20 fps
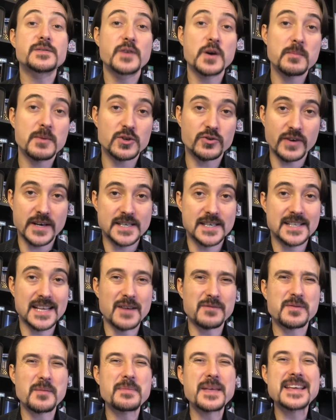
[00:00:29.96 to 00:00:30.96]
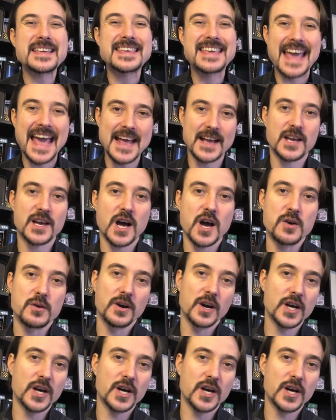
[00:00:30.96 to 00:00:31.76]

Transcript: film addresses that from the get-go,